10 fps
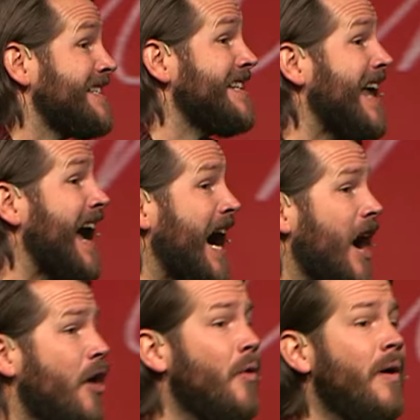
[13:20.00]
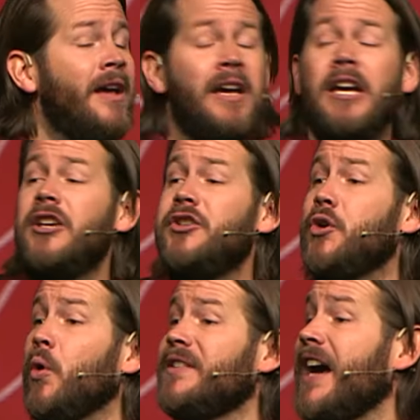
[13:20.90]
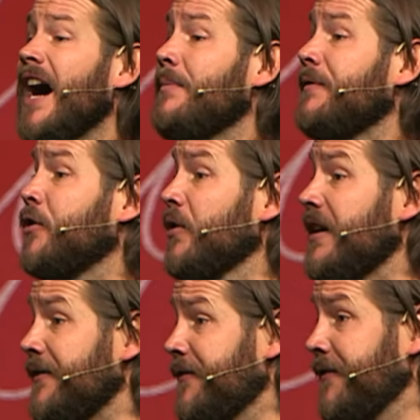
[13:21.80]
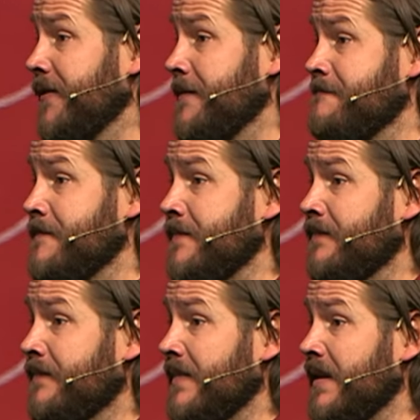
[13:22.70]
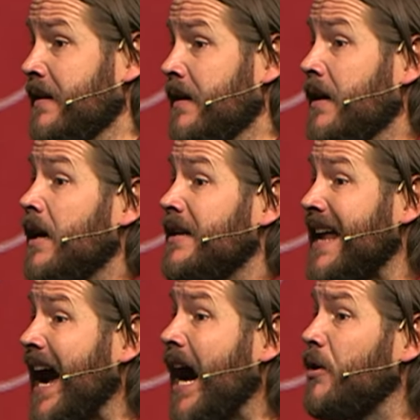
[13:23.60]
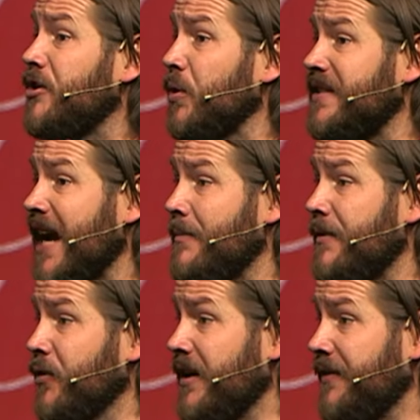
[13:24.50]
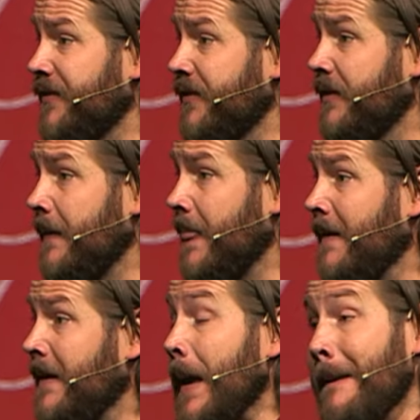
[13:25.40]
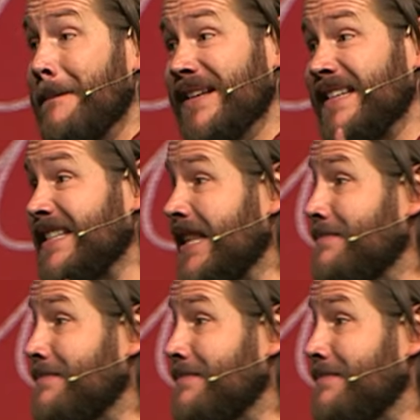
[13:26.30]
now is your time of grief. Now is your time of grief. But he says, in the